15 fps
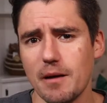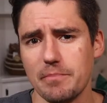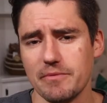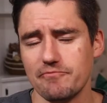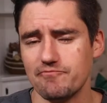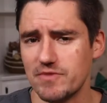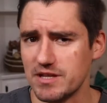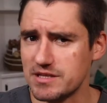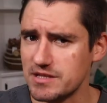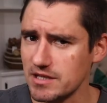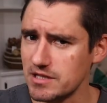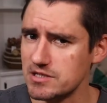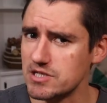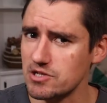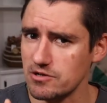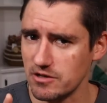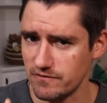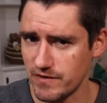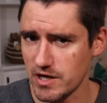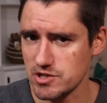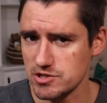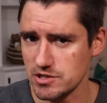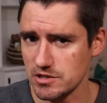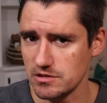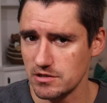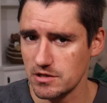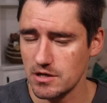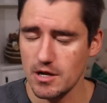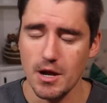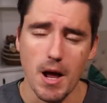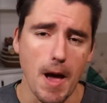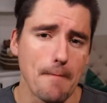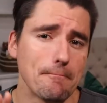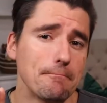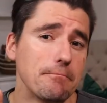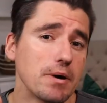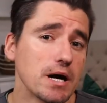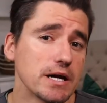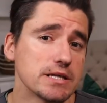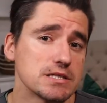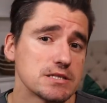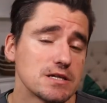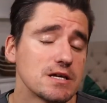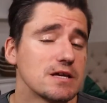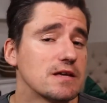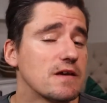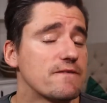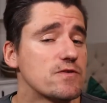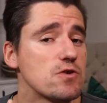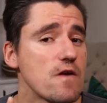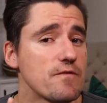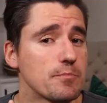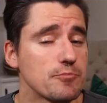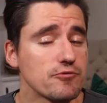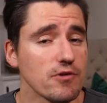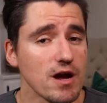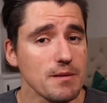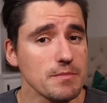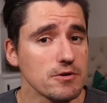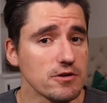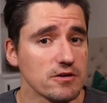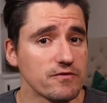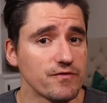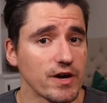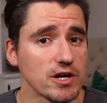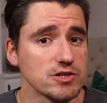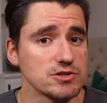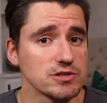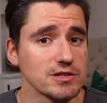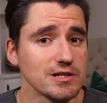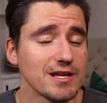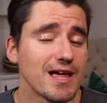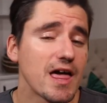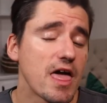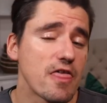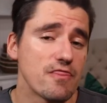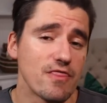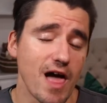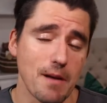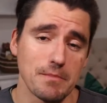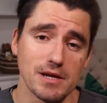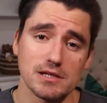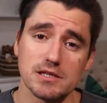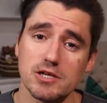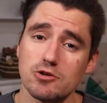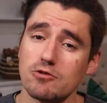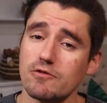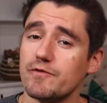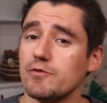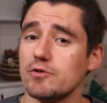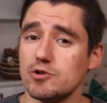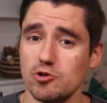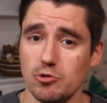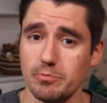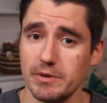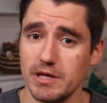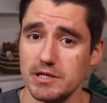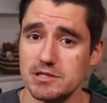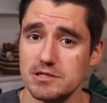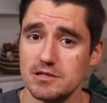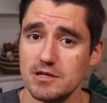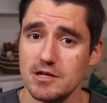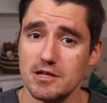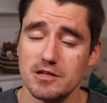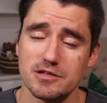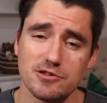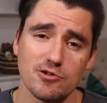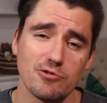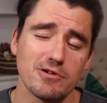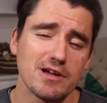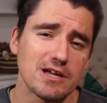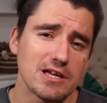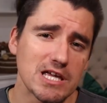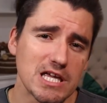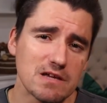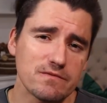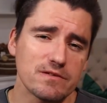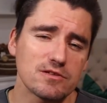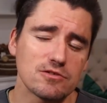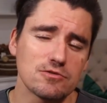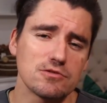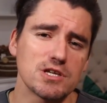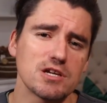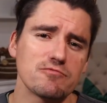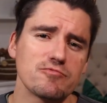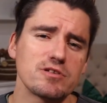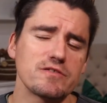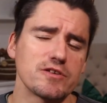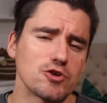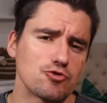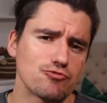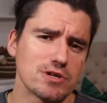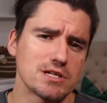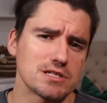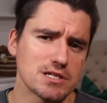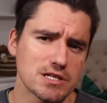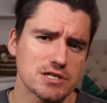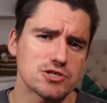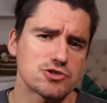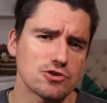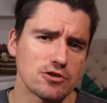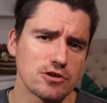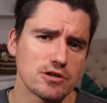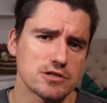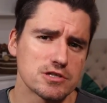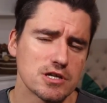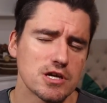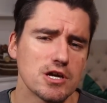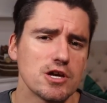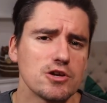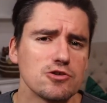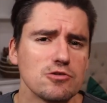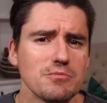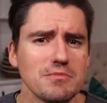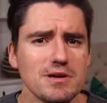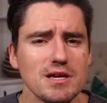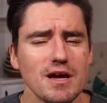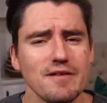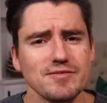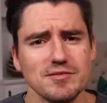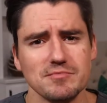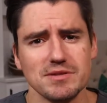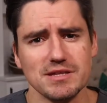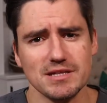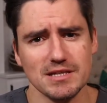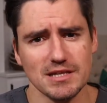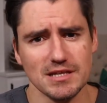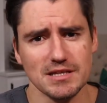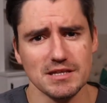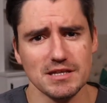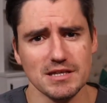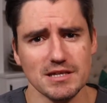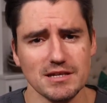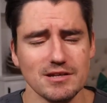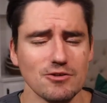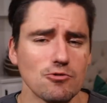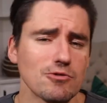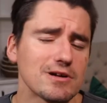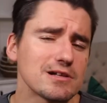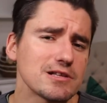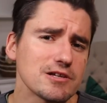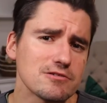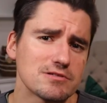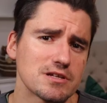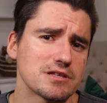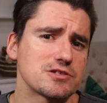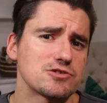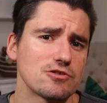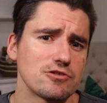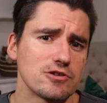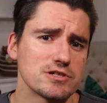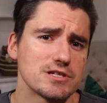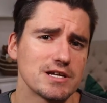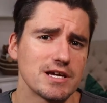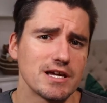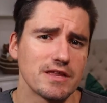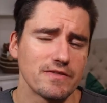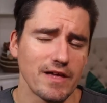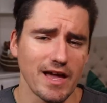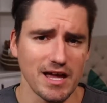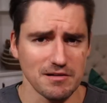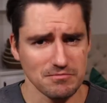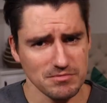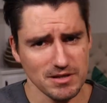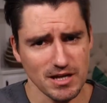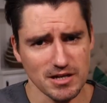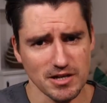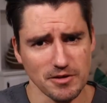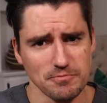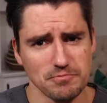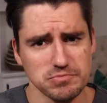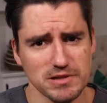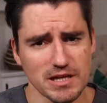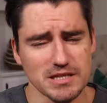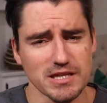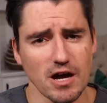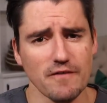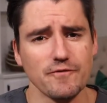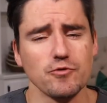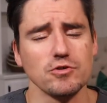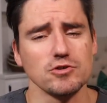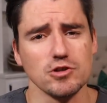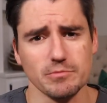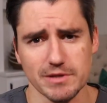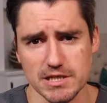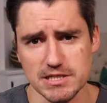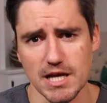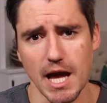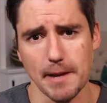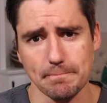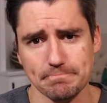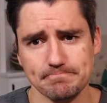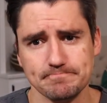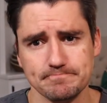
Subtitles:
up the secondary infection, but if you have a primary infection, that may linger for a little bit. So even though you get rid of the green discharge, you may have some sneezing or clear discharge that kind of plays out for a little bit of time.